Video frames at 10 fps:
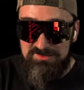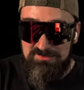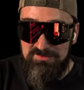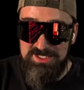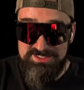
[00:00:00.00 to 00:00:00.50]

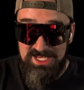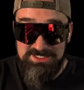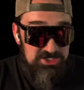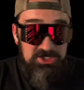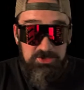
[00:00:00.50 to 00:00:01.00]
it's
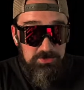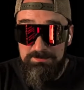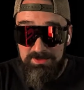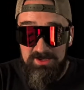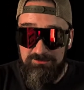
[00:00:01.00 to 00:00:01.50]
equally
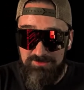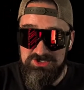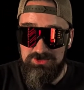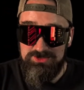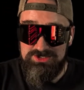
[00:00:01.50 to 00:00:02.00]

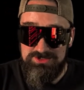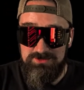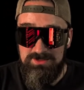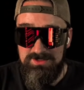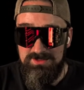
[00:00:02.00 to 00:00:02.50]
beneficial
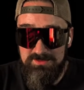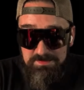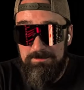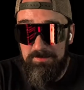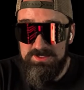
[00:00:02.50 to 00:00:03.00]
to the
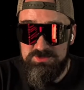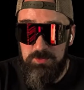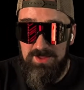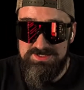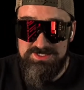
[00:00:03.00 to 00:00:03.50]
people as
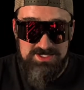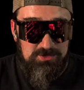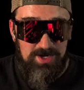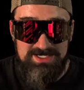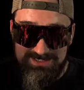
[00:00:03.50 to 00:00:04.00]
well. This is a
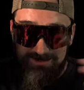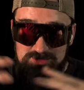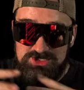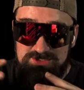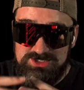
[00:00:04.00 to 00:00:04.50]
great
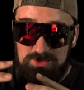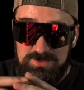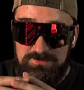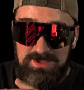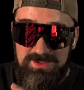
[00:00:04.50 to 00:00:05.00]
solution that's sort
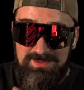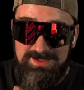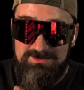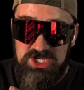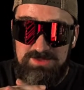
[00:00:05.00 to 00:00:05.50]
of
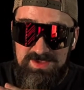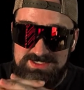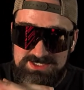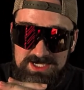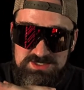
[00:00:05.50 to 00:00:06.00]
like JD Vance
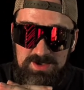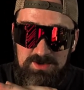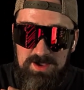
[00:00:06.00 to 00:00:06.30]
talks about